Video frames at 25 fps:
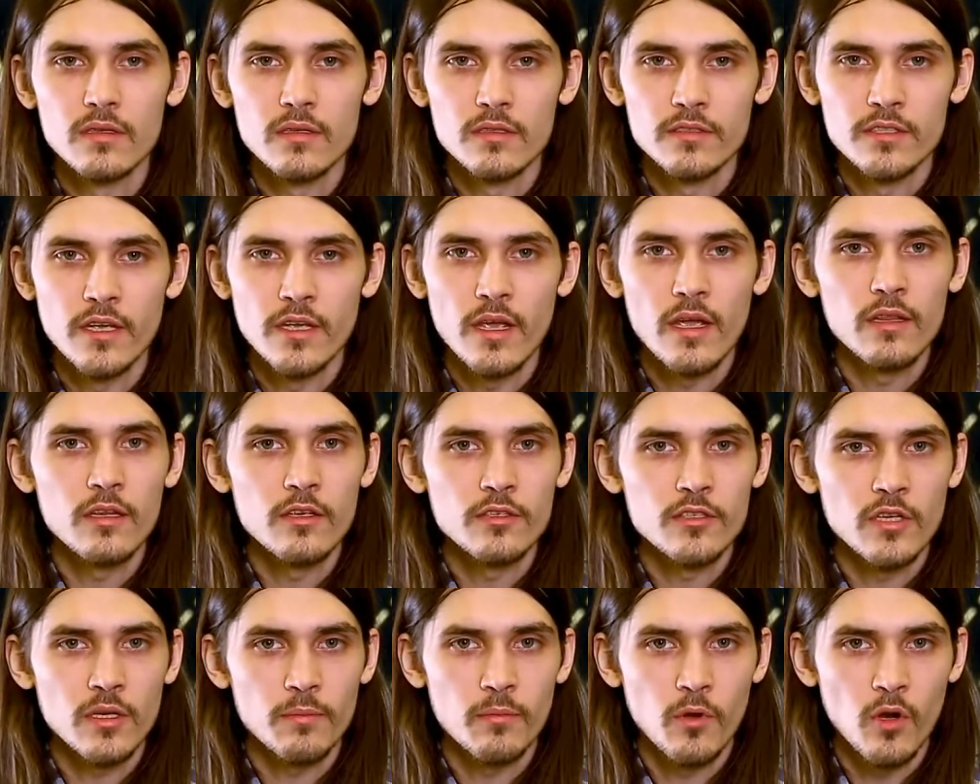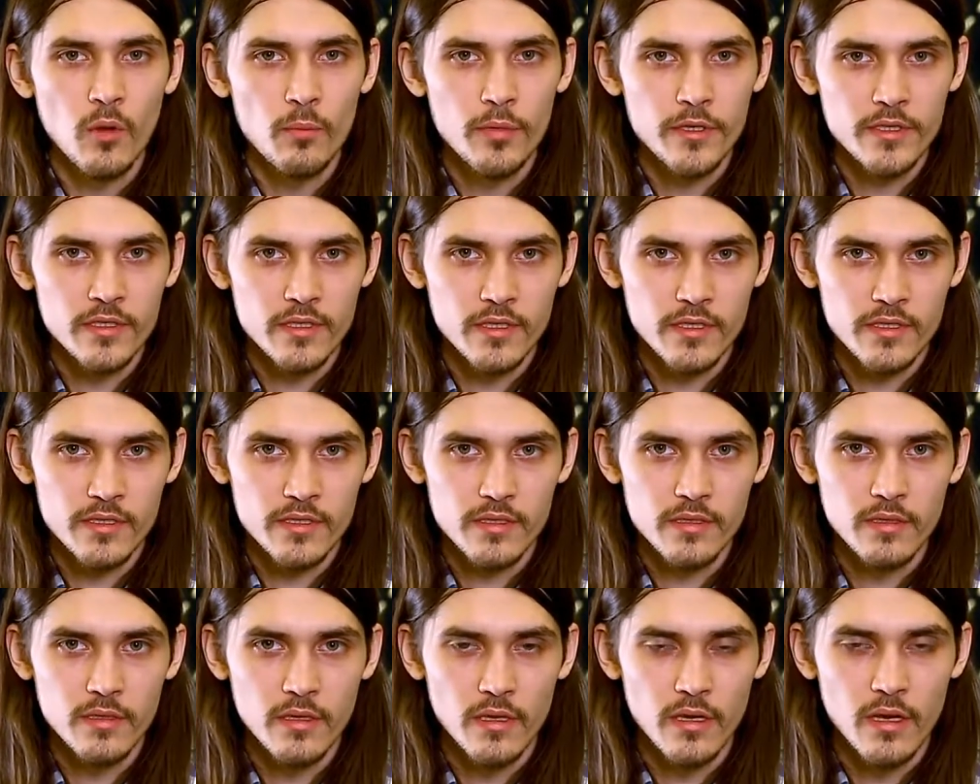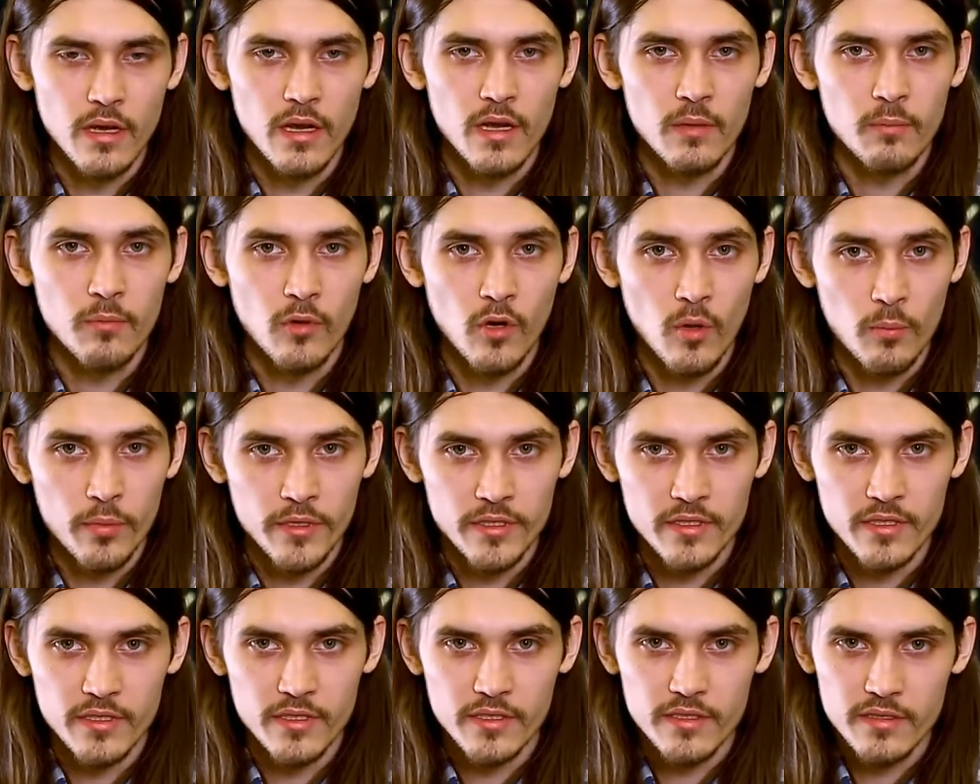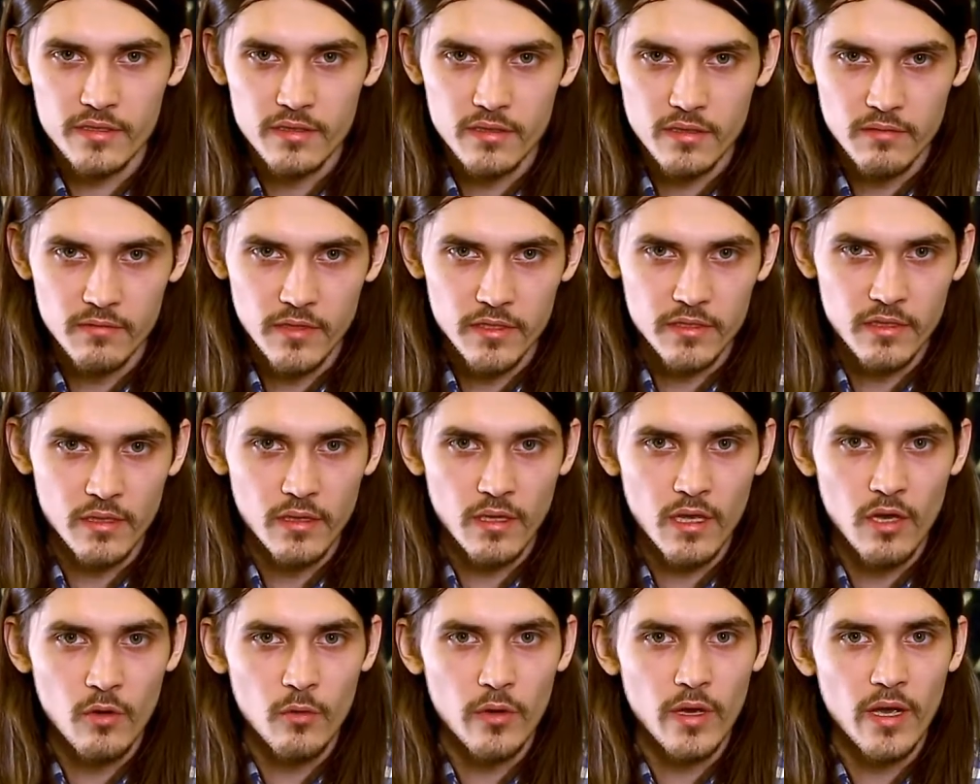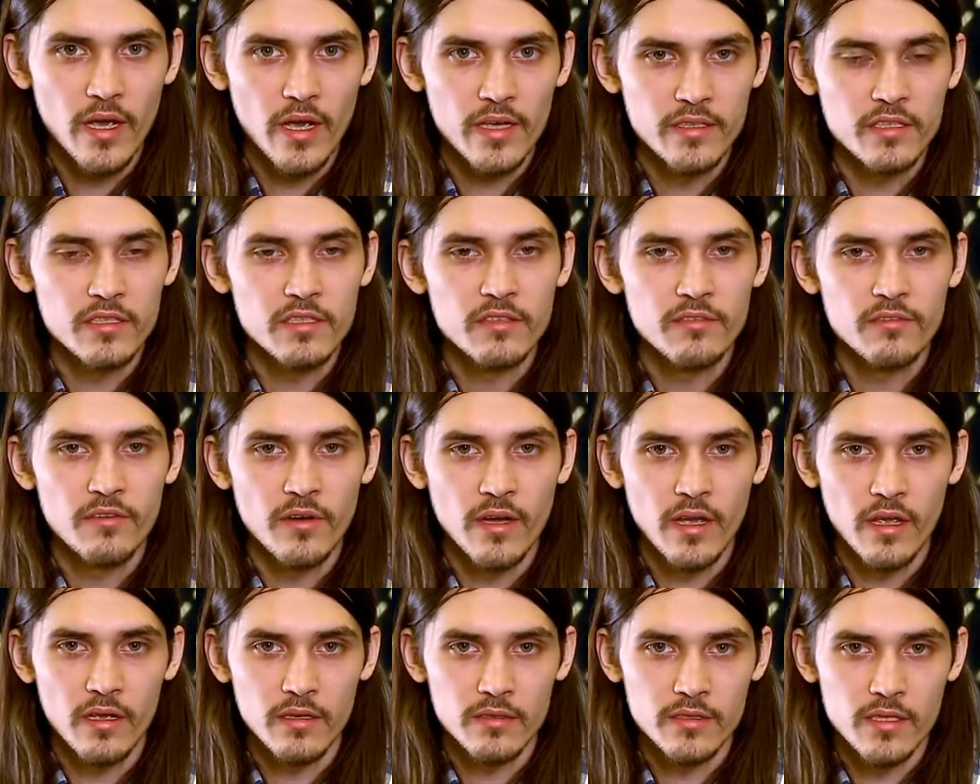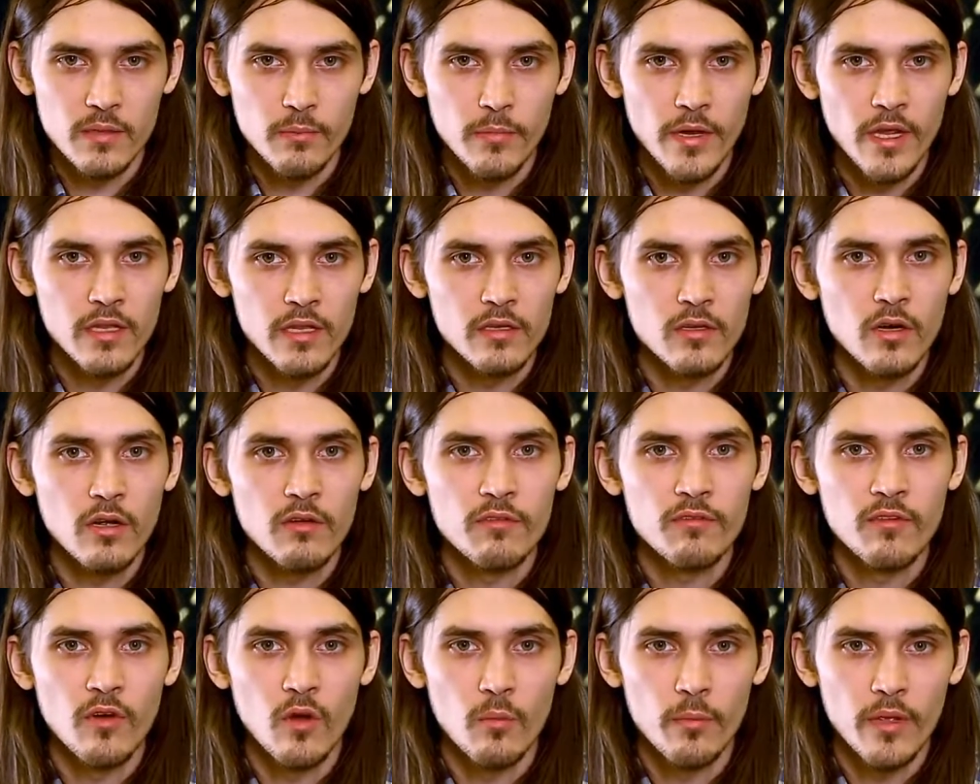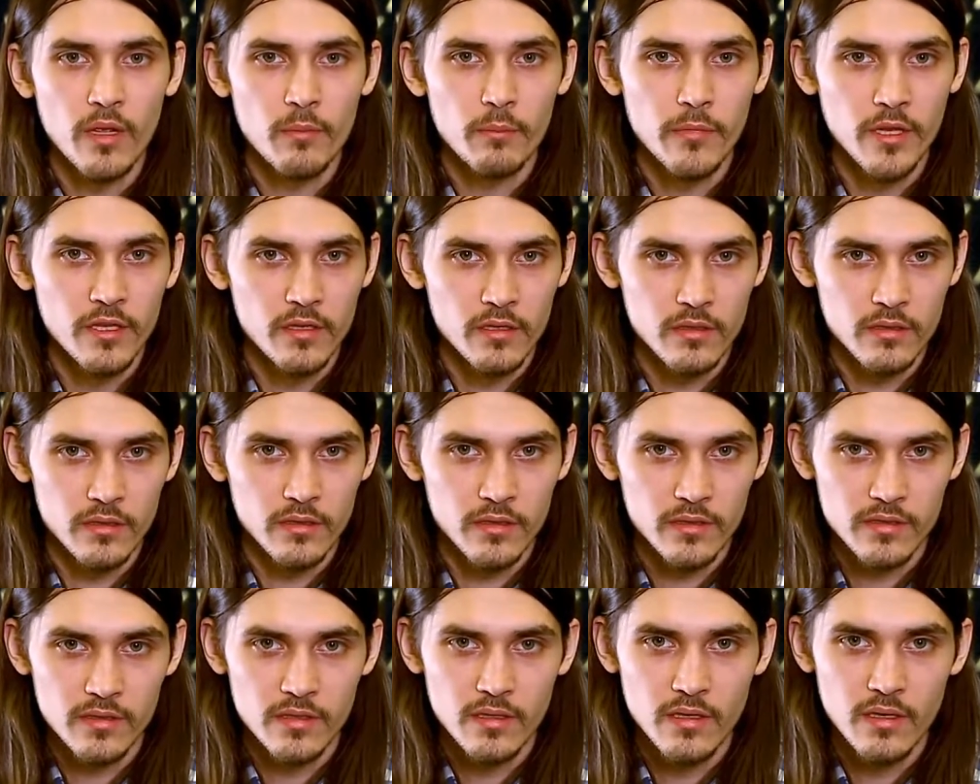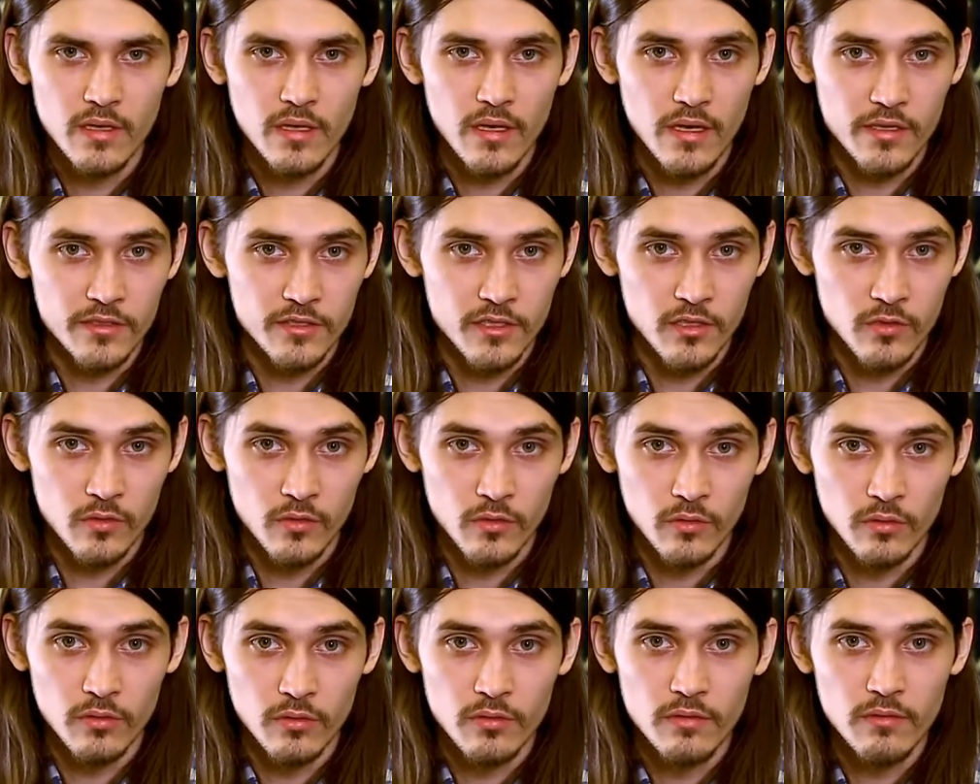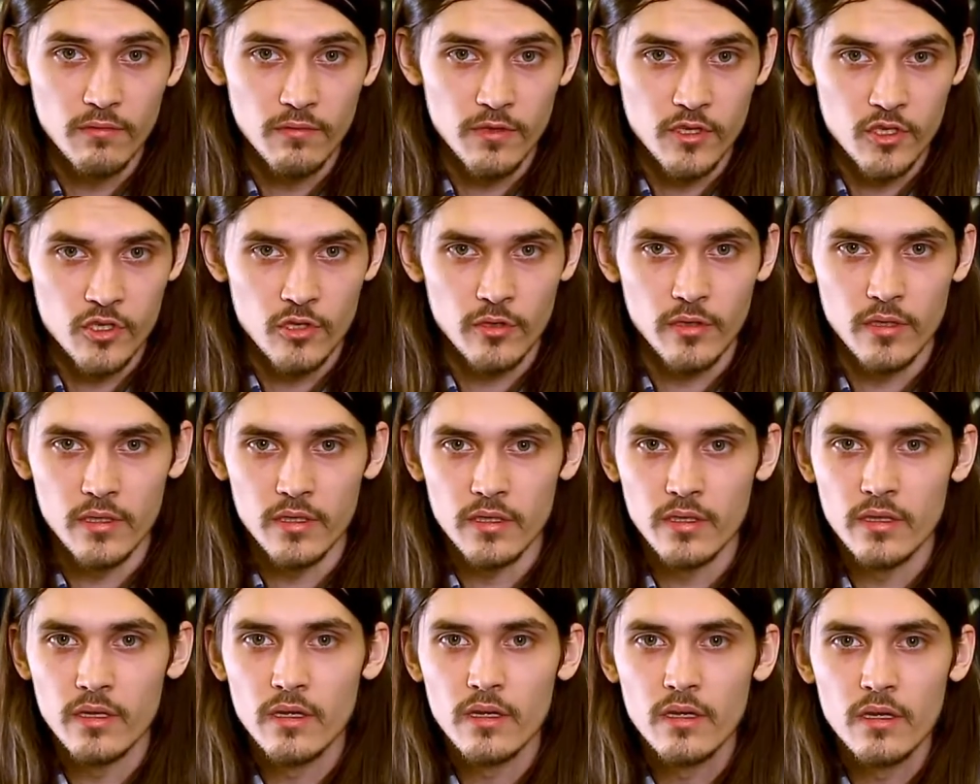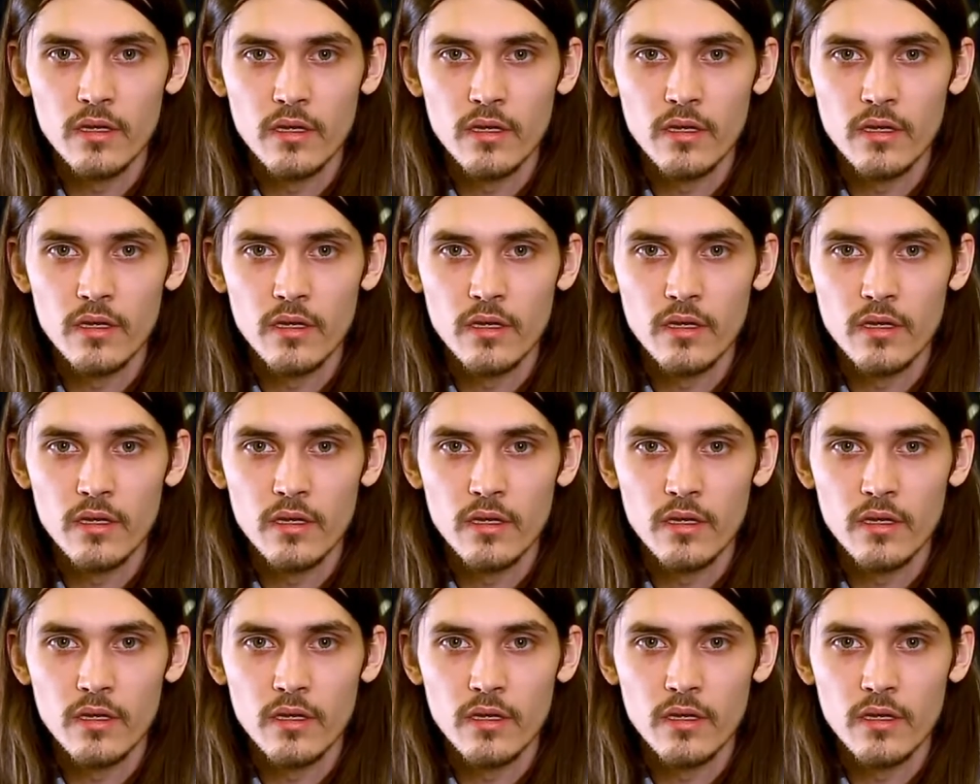diagnostic properties are properties that allow identifying the main rock-forming minerals, as a rule, visually,